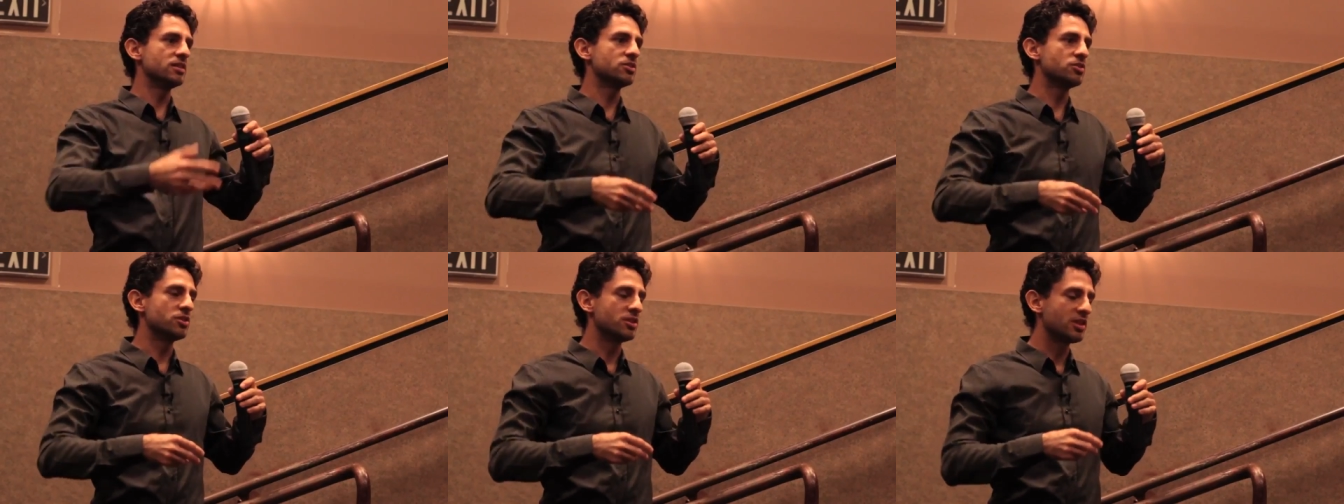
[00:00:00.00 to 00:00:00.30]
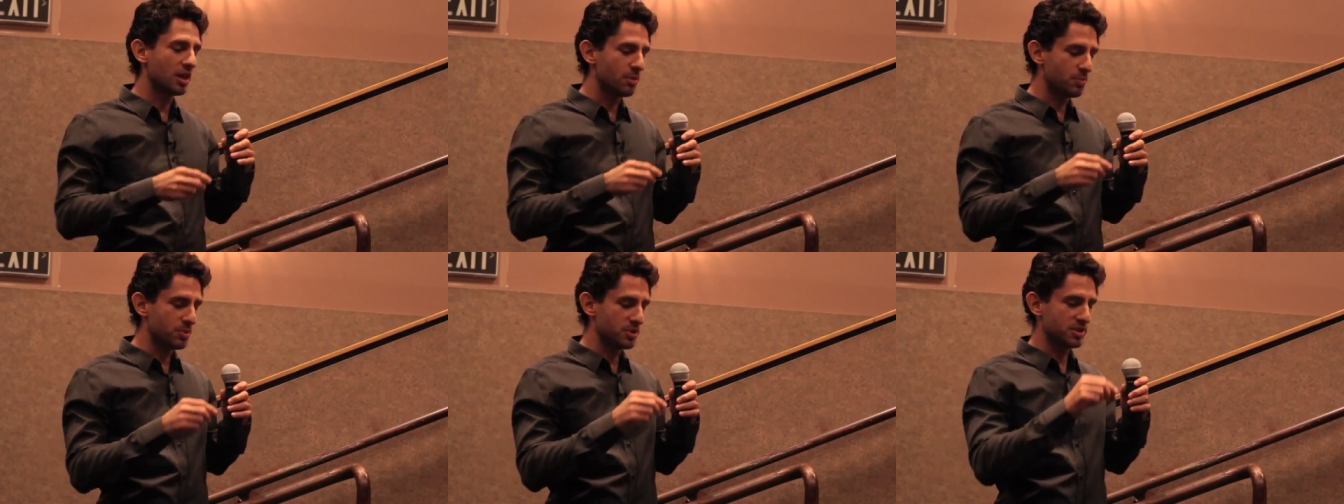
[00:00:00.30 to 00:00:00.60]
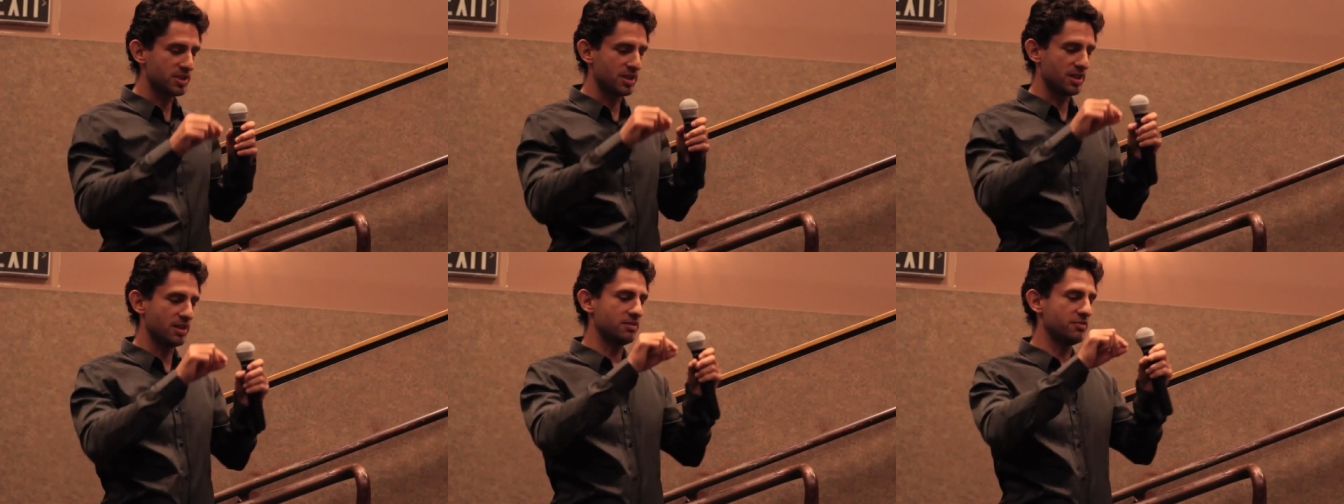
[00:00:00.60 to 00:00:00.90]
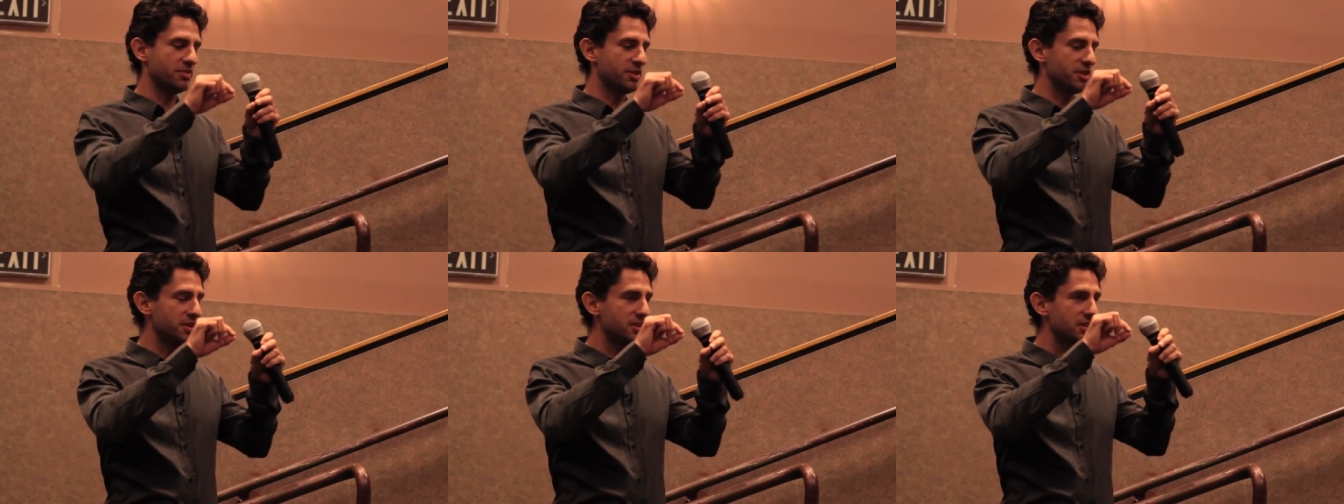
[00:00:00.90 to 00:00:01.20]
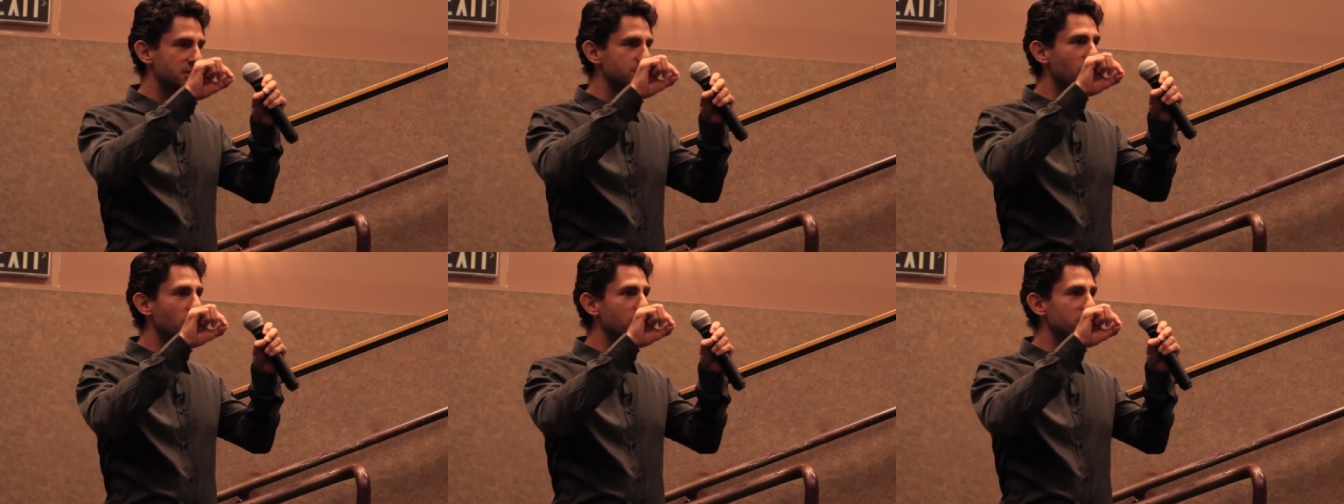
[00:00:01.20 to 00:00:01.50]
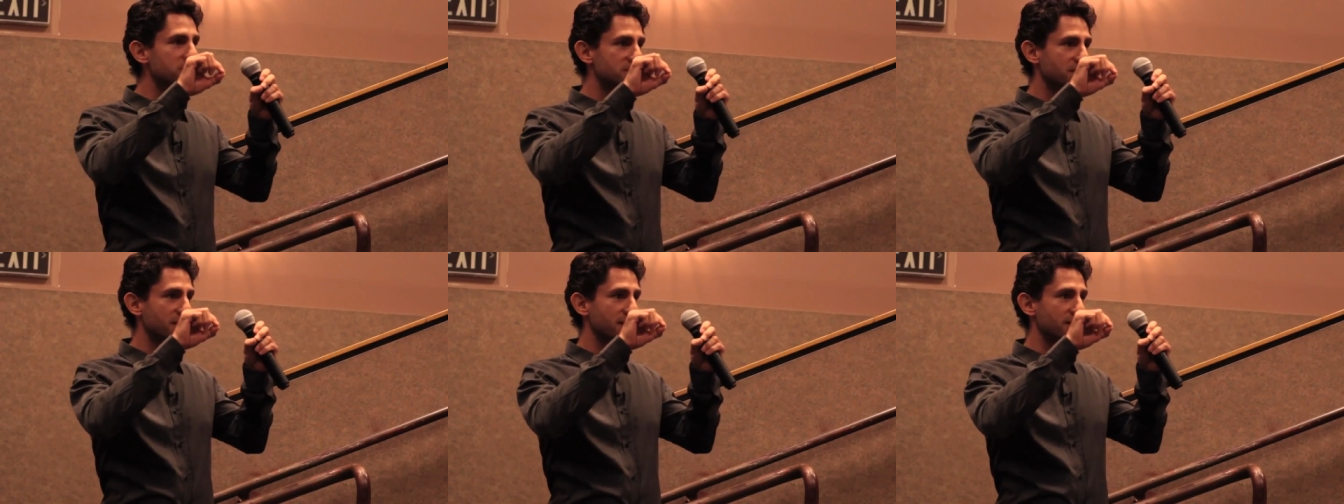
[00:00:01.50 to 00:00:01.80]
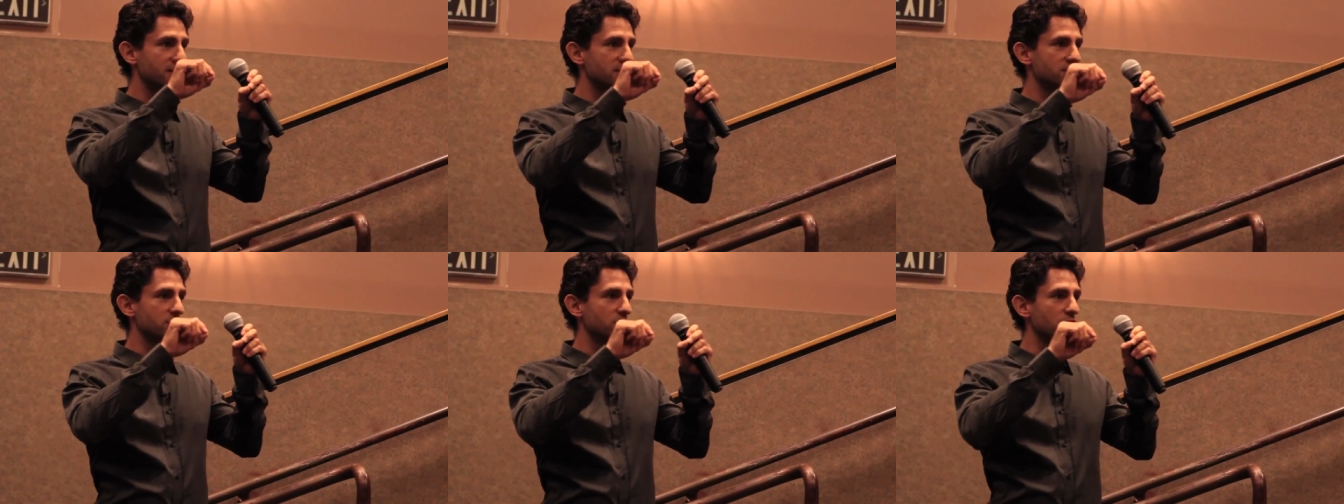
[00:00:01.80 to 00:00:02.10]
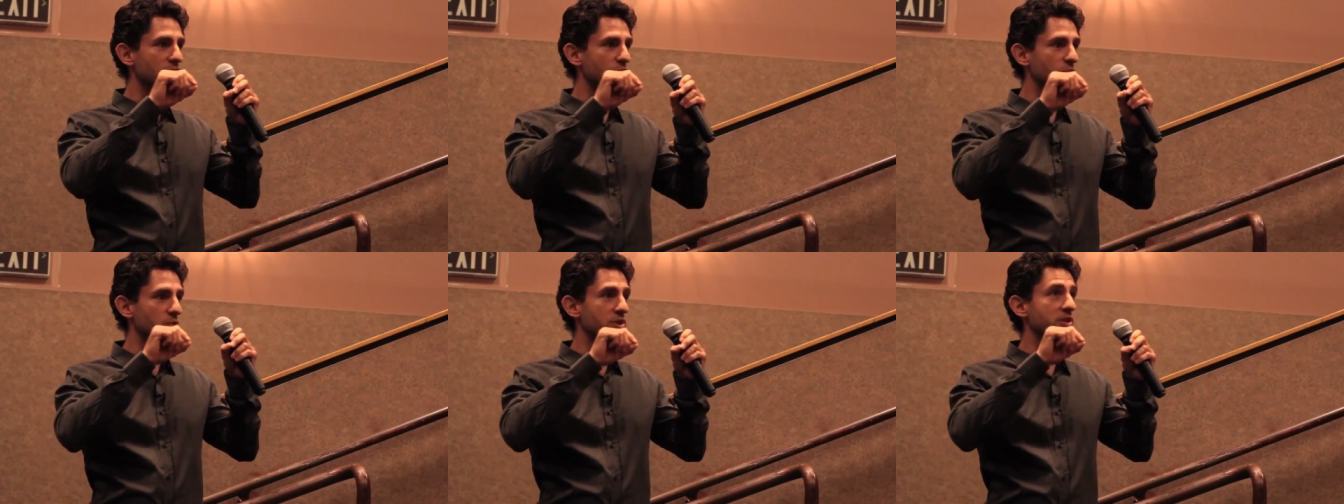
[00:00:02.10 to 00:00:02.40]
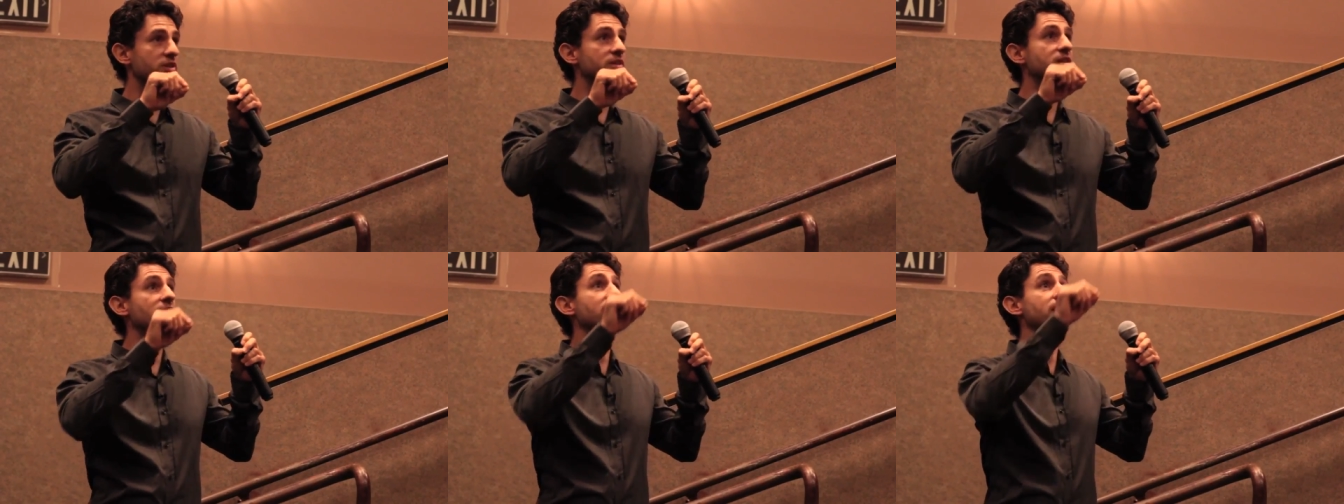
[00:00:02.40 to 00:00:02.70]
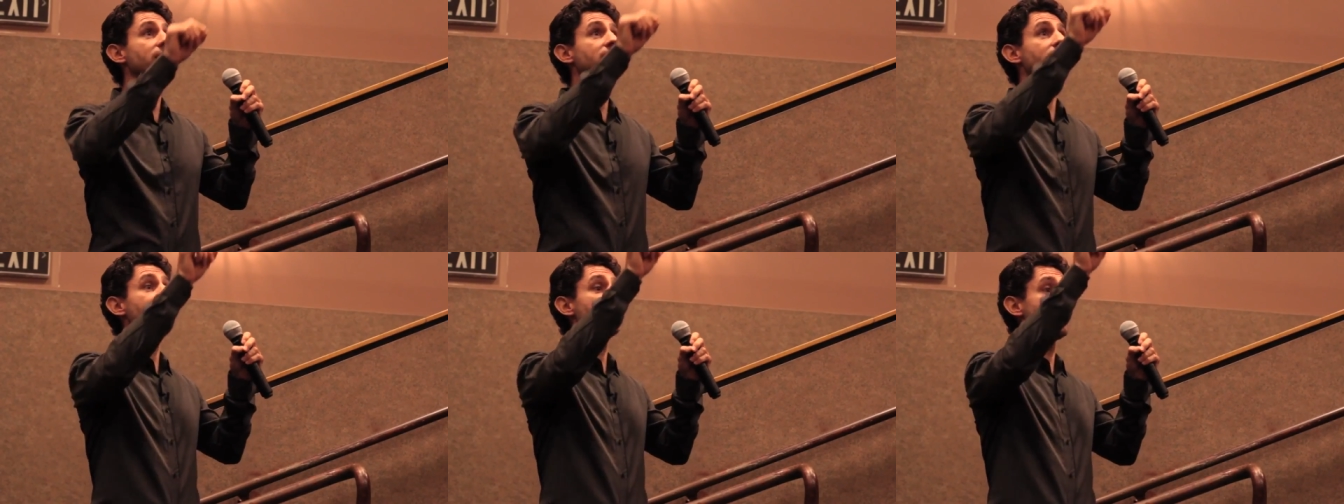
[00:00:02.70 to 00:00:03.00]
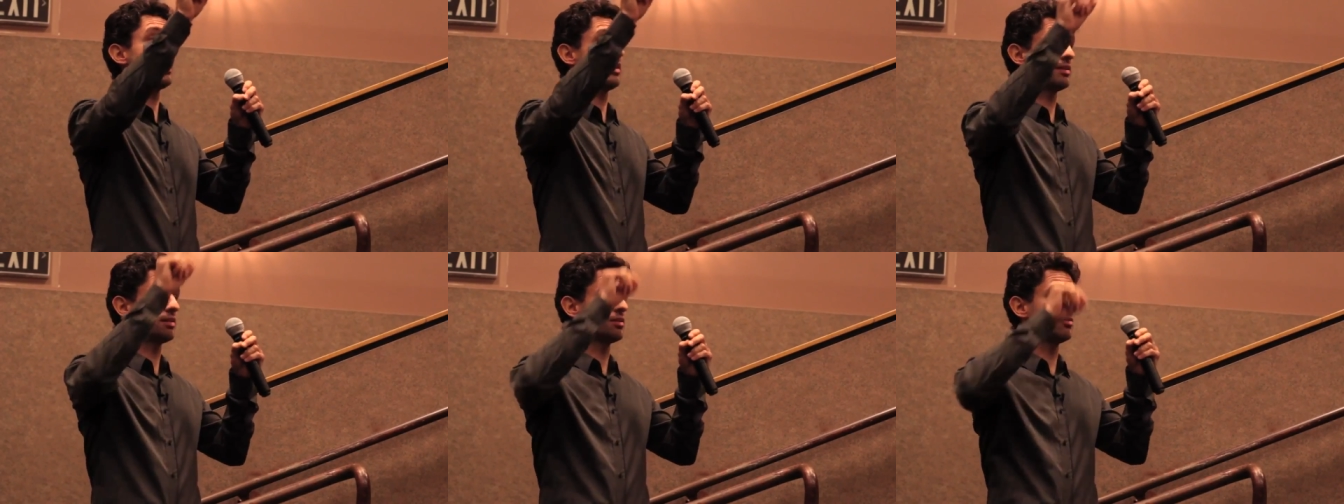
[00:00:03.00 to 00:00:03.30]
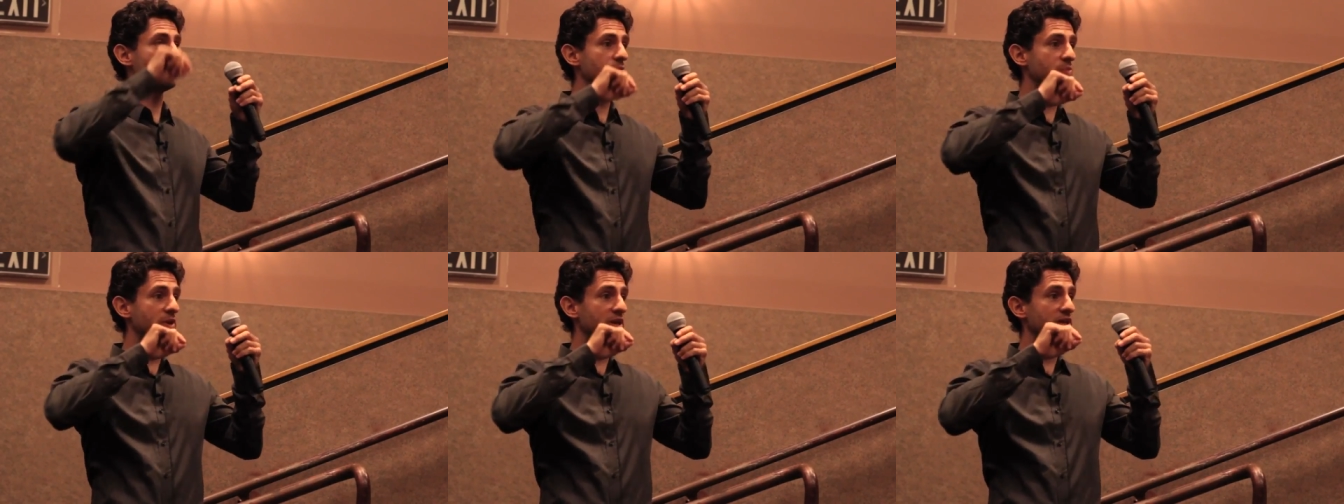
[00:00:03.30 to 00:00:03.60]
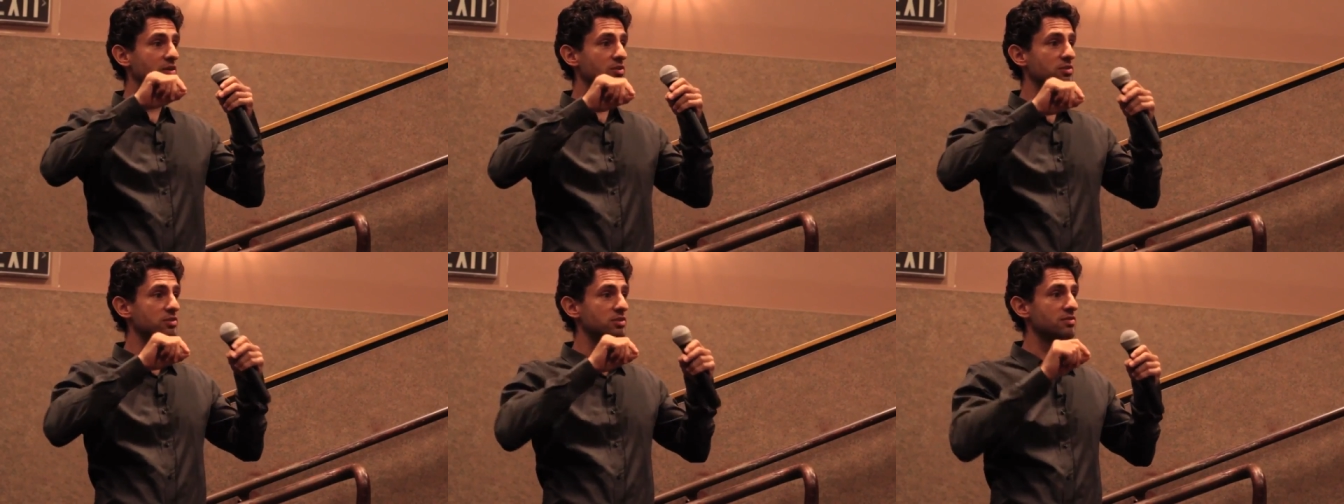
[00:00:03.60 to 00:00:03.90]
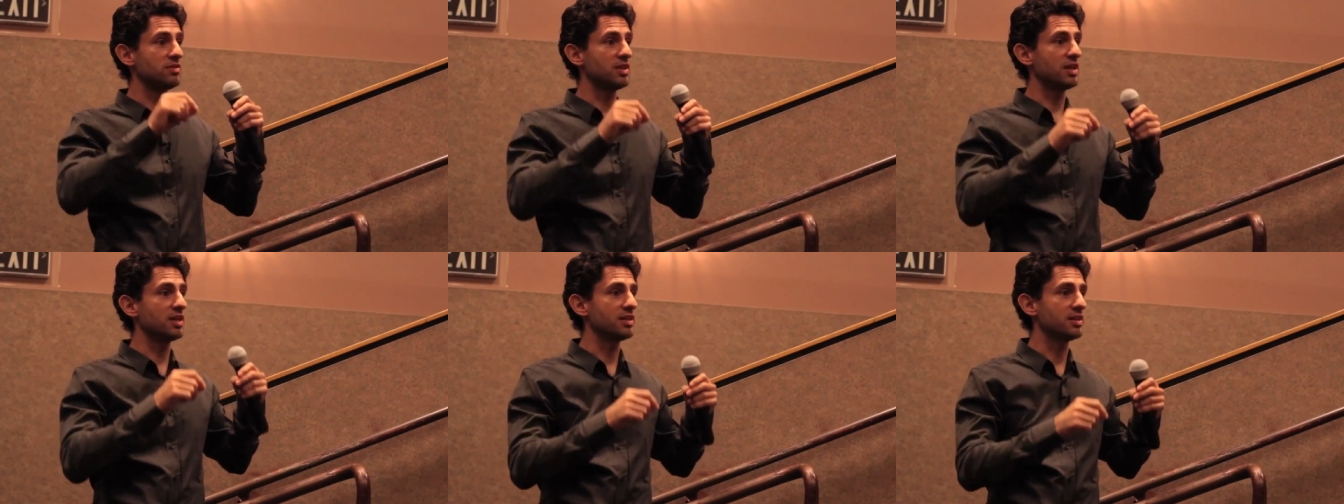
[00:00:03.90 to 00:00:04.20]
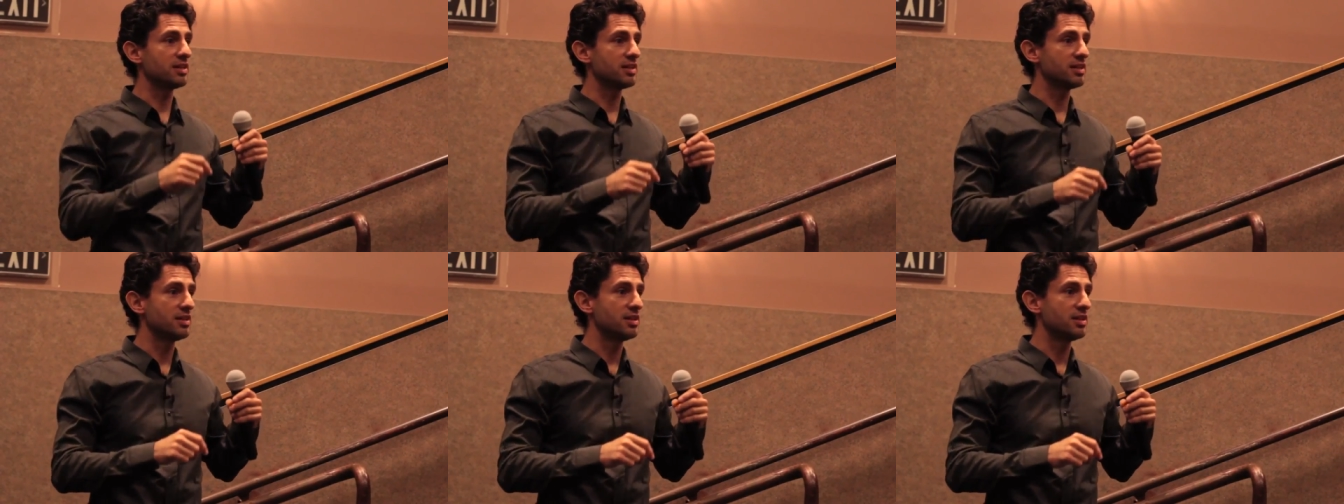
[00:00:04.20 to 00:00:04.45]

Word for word: So it happens at very small scales or with light, with particles of light.